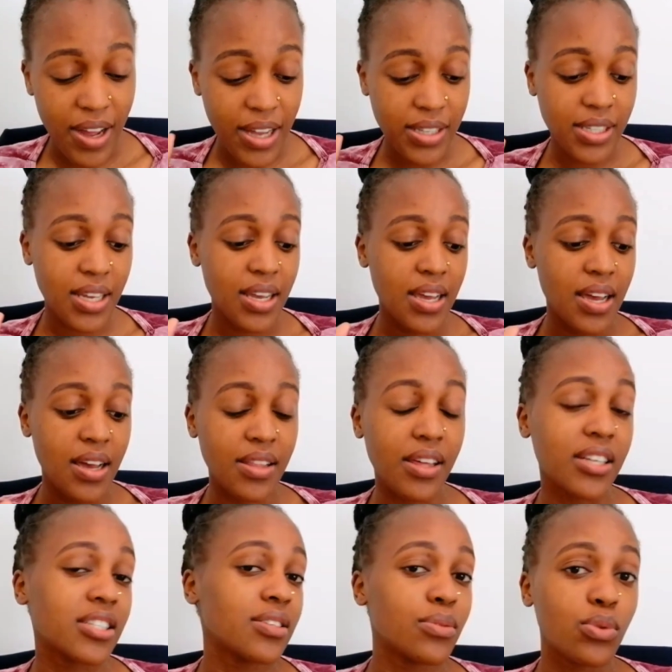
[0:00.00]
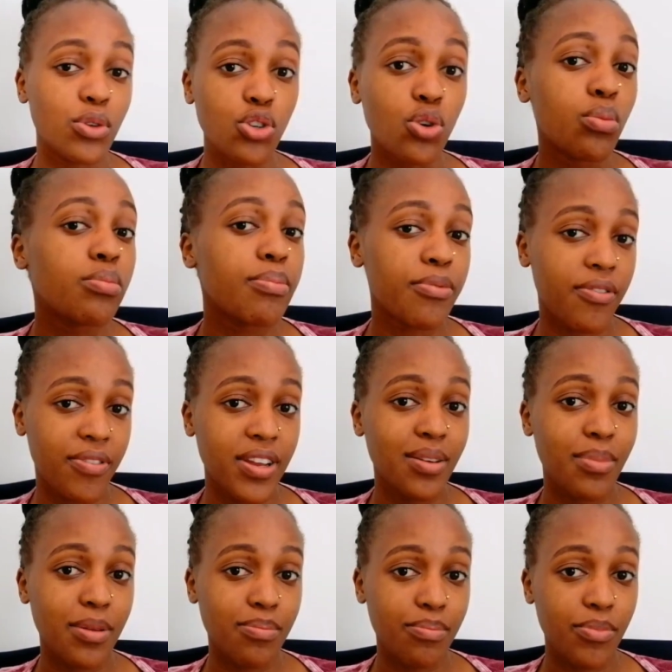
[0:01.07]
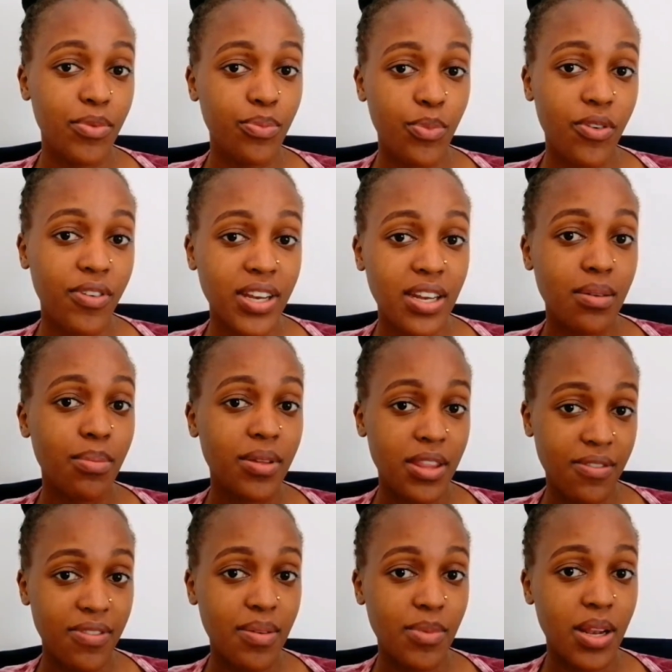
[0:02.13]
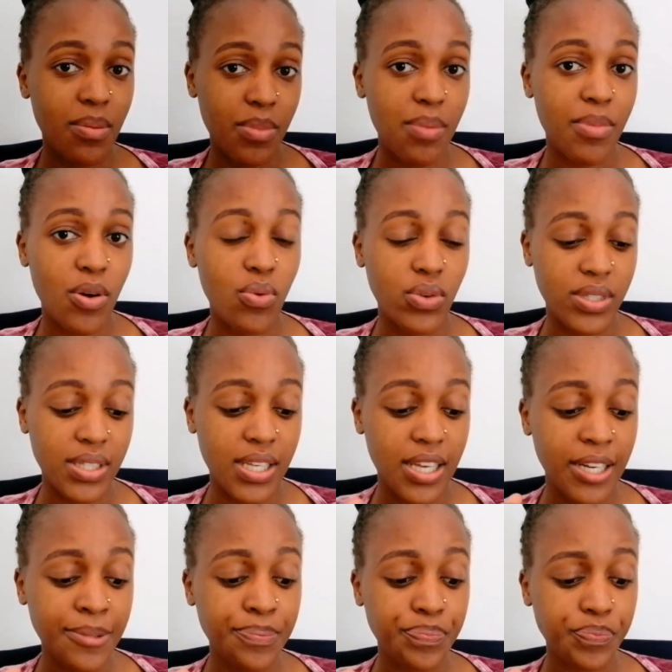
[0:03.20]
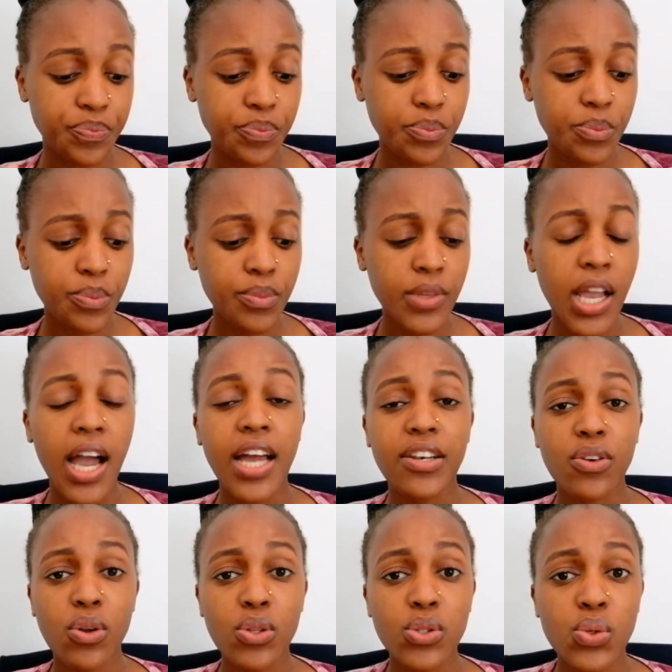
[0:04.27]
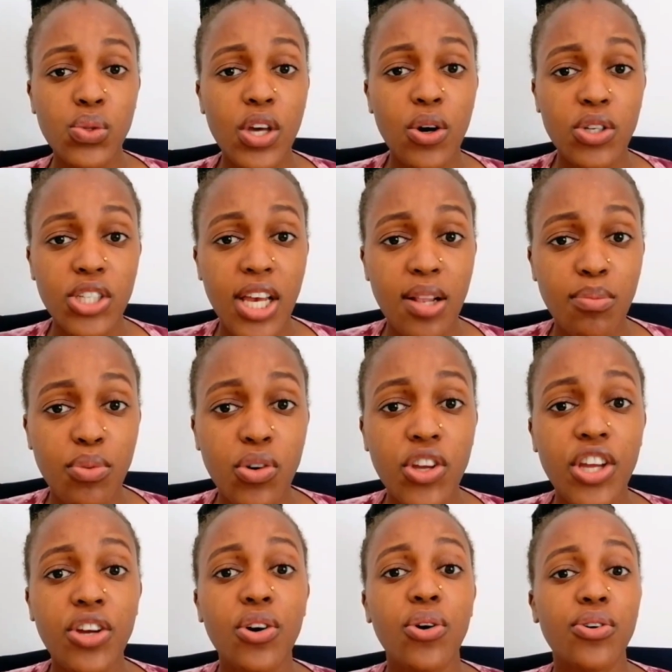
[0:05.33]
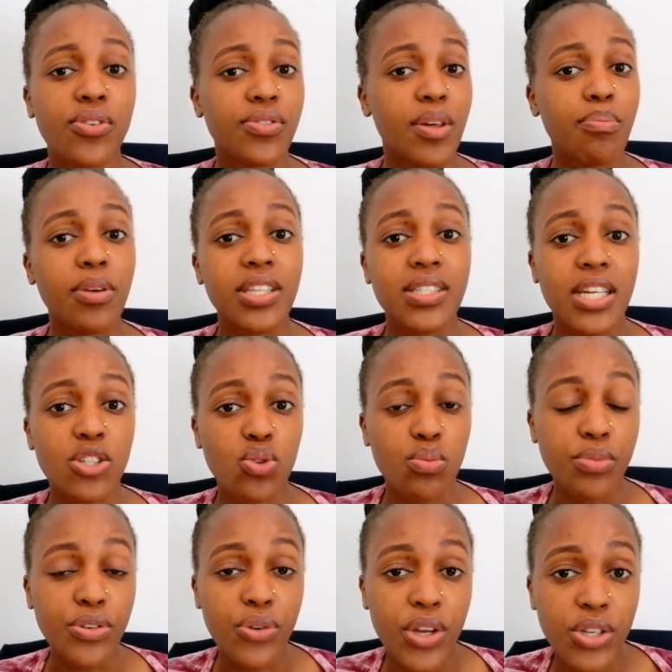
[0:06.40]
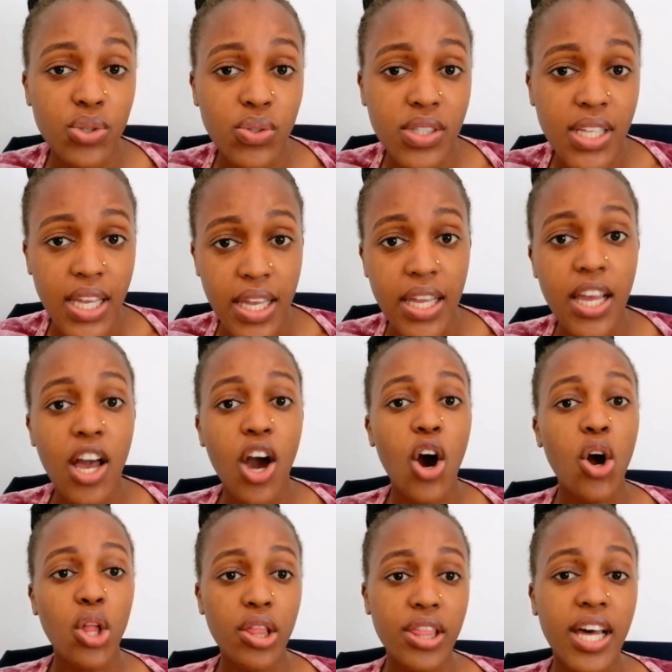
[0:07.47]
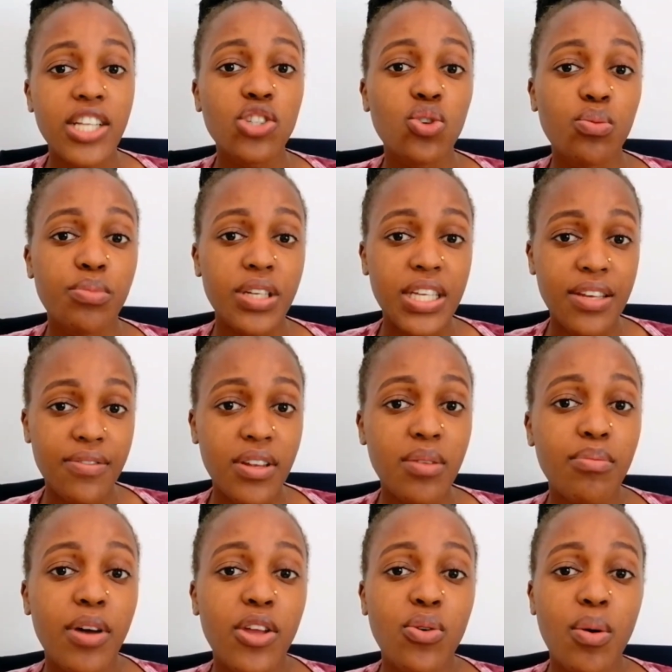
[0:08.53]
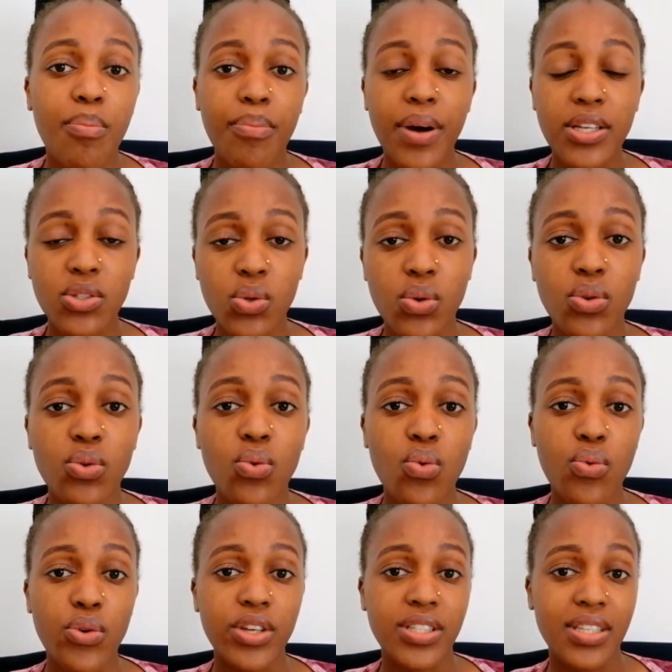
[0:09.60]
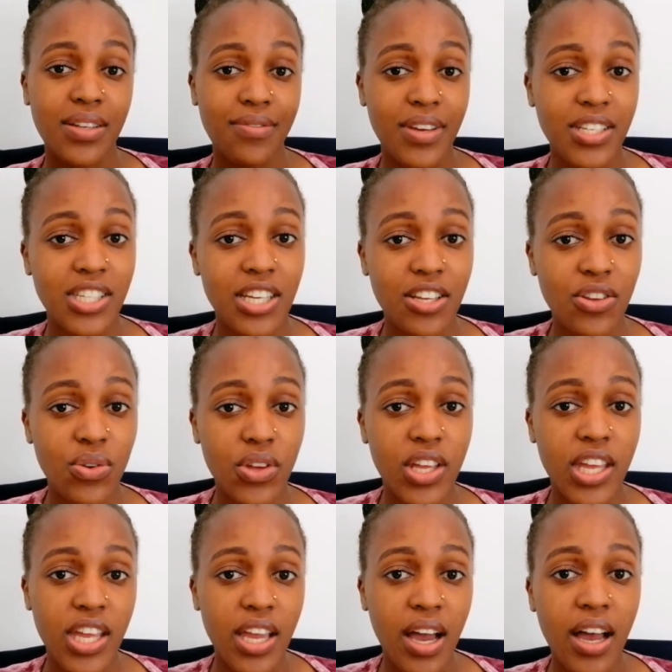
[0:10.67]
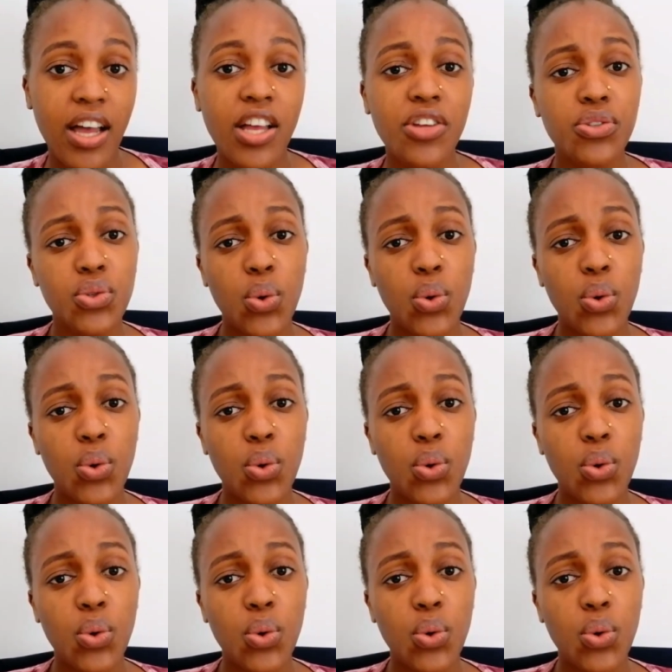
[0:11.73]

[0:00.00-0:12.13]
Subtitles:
fund that you will be provided by the family member who is here, and also the hotel booking or the place that you'll be going to stay. All that will be given by your person who is inviting you here.